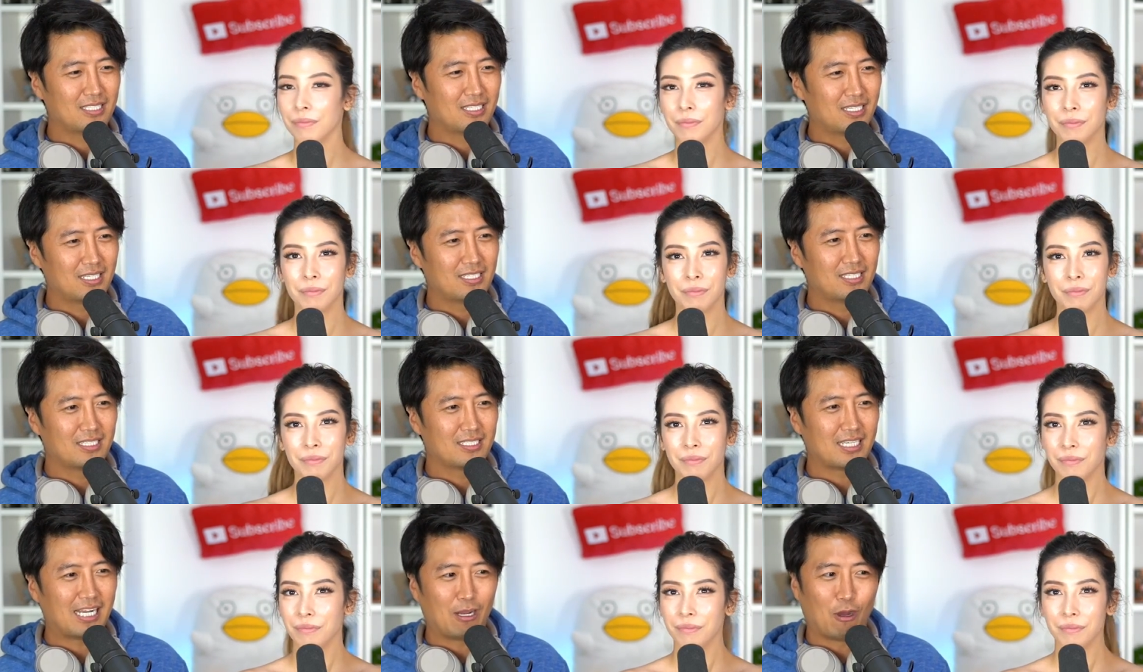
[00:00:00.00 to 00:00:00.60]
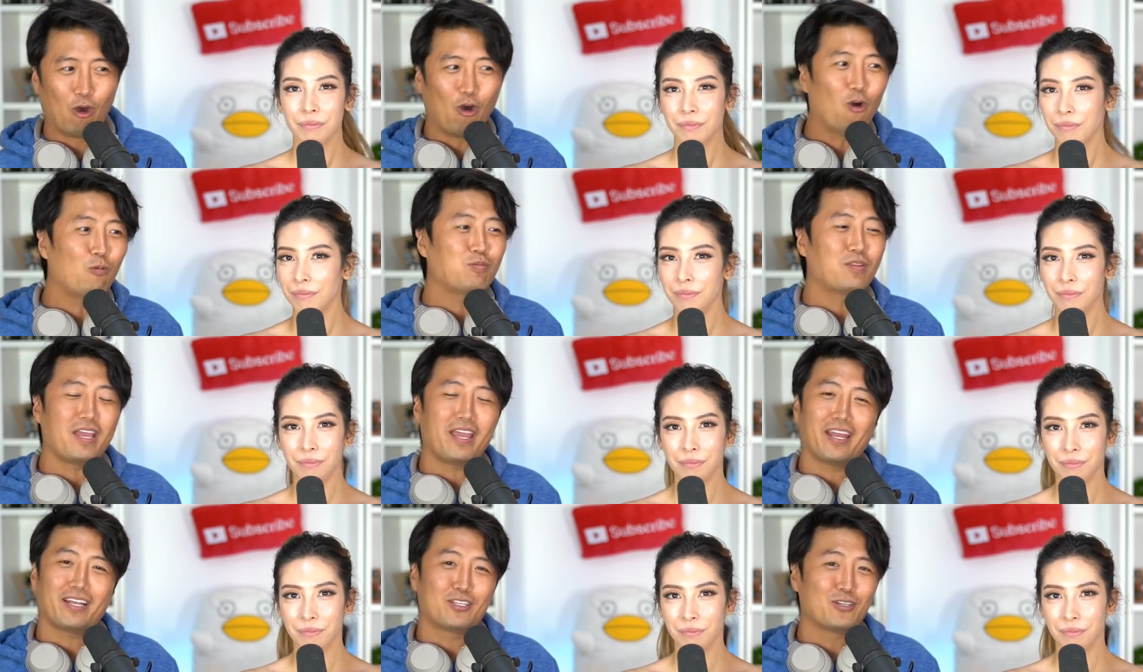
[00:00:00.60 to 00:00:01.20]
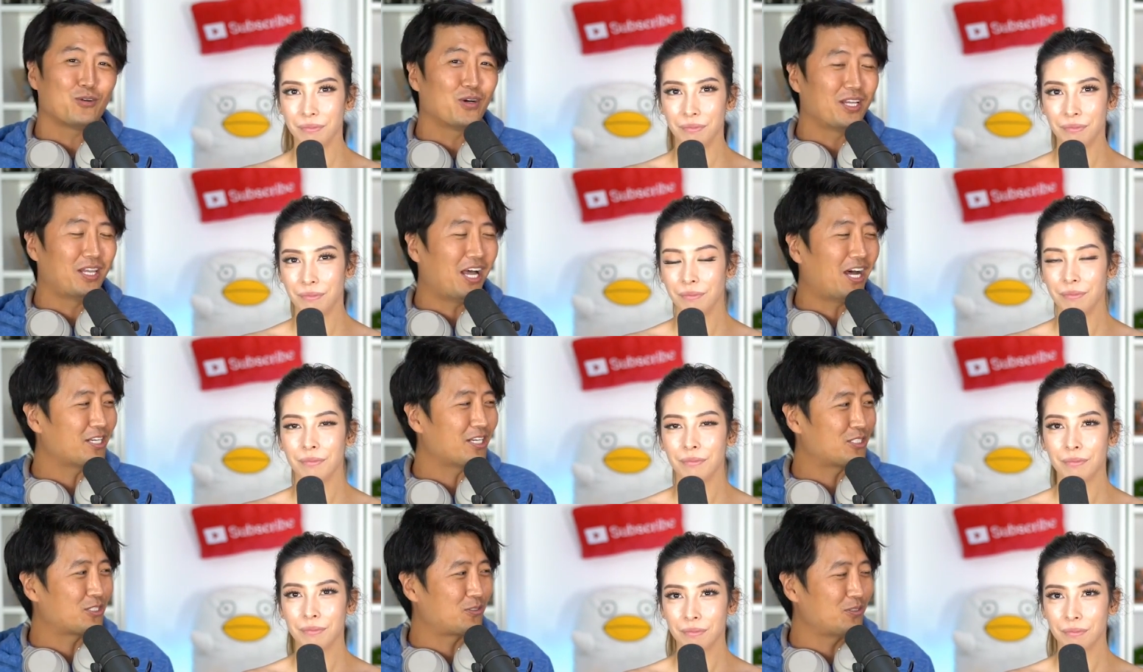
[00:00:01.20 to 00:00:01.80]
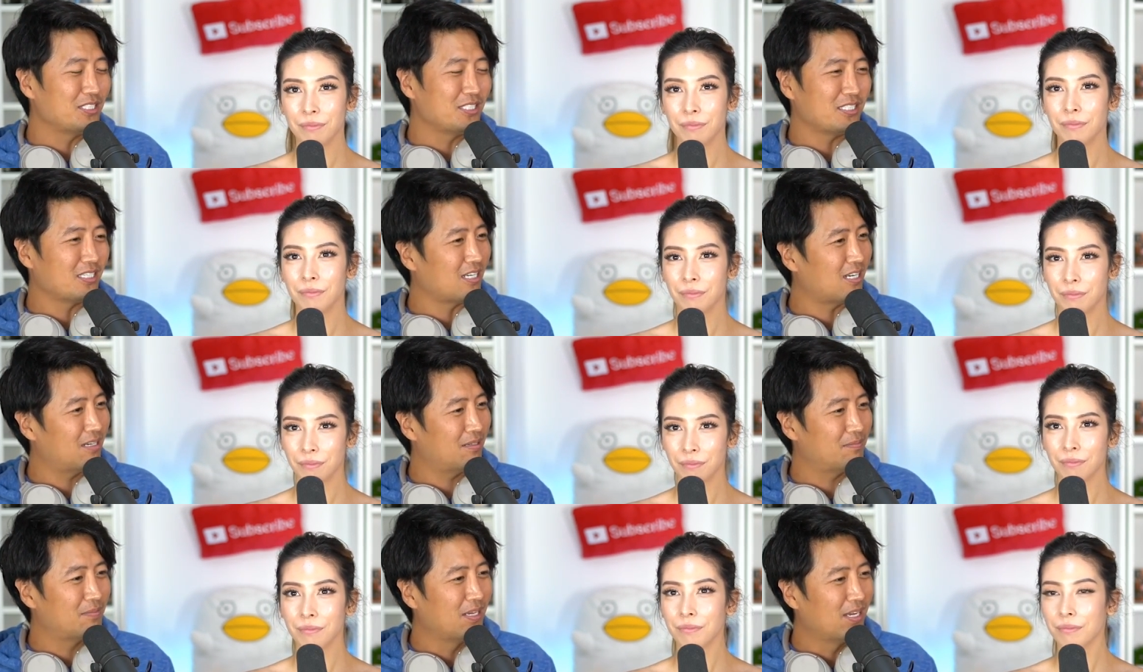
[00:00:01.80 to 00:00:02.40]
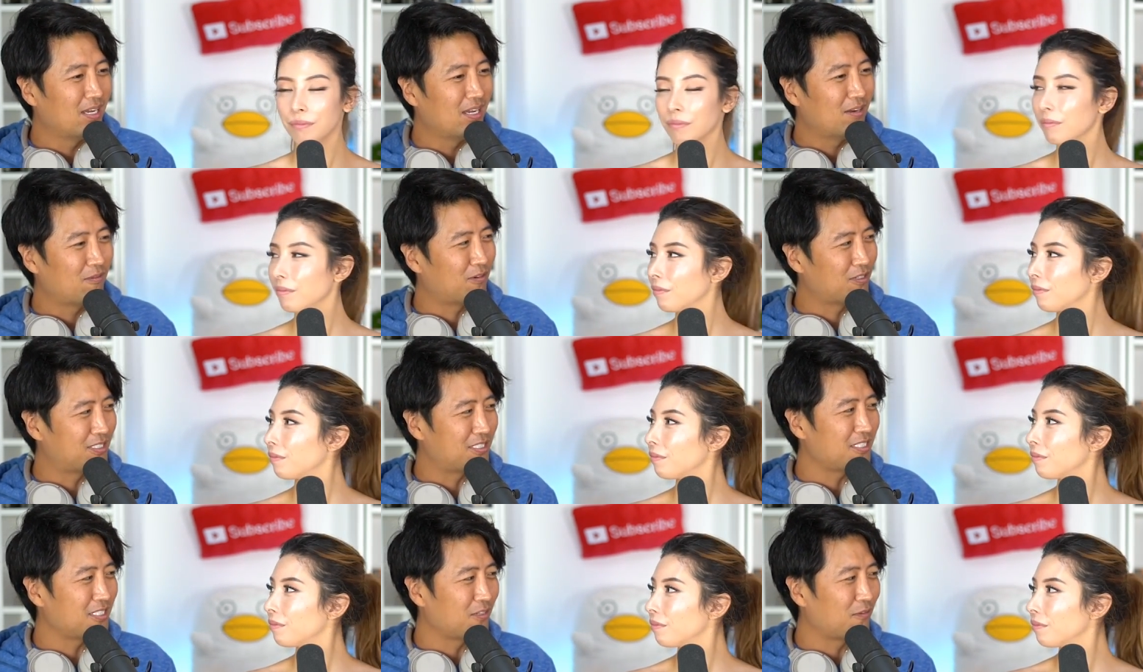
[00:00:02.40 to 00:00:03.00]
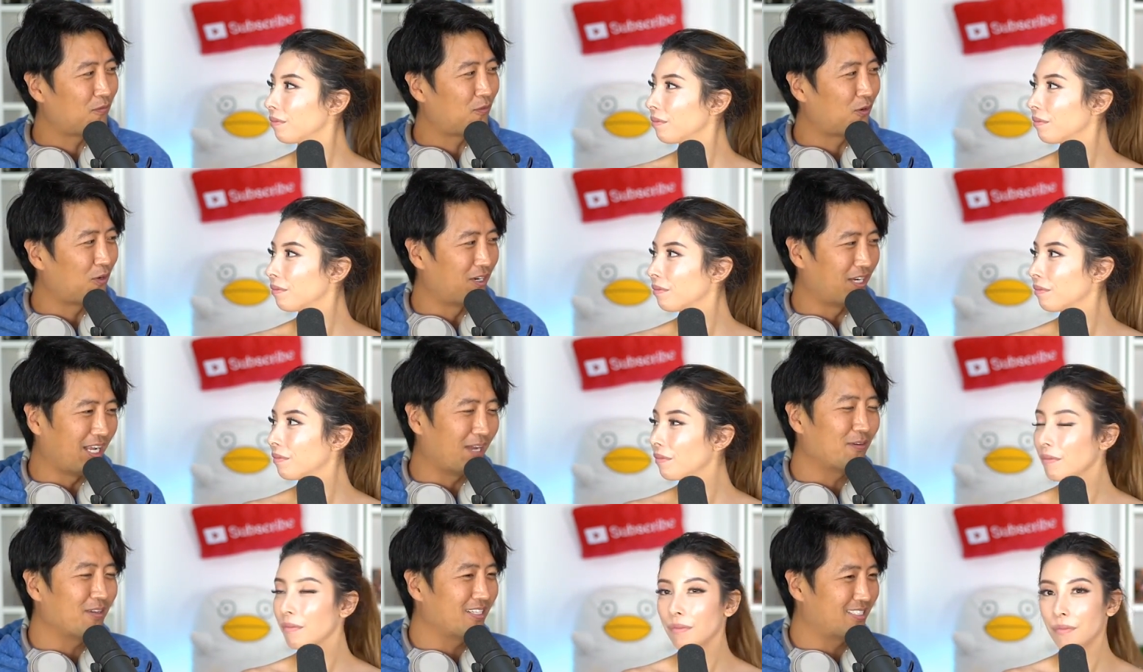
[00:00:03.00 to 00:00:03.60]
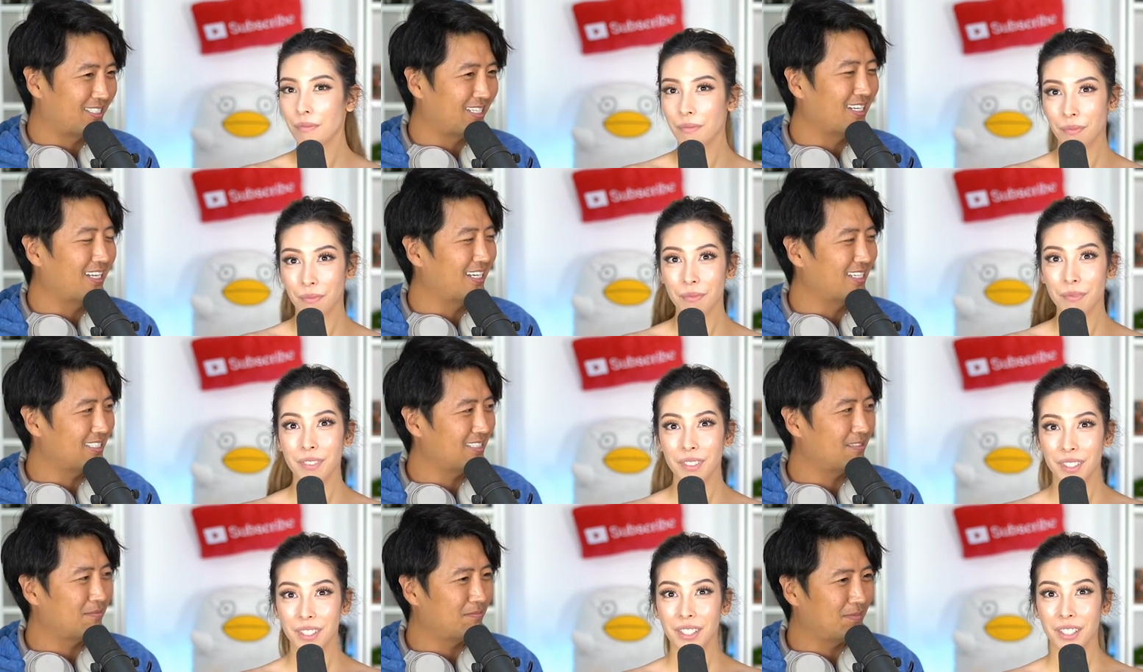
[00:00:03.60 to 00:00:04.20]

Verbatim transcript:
Speaker 1: in this. I hope they do a lot of screen time for season 4. Naval Laser and